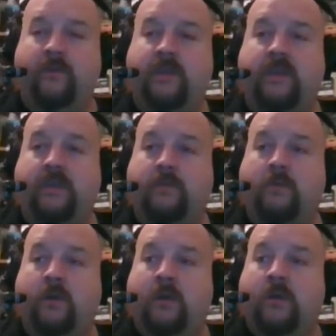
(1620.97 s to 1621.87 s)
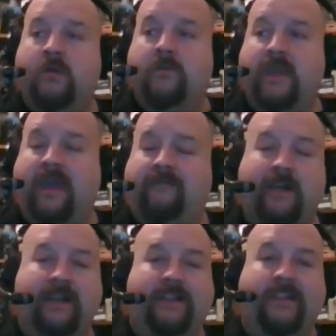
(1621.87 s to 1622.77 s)
the
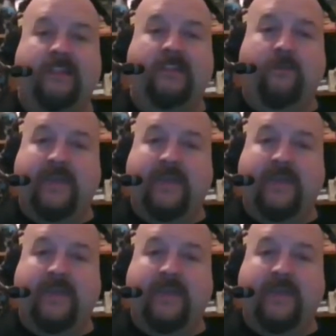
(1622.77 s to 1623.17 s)
athleticism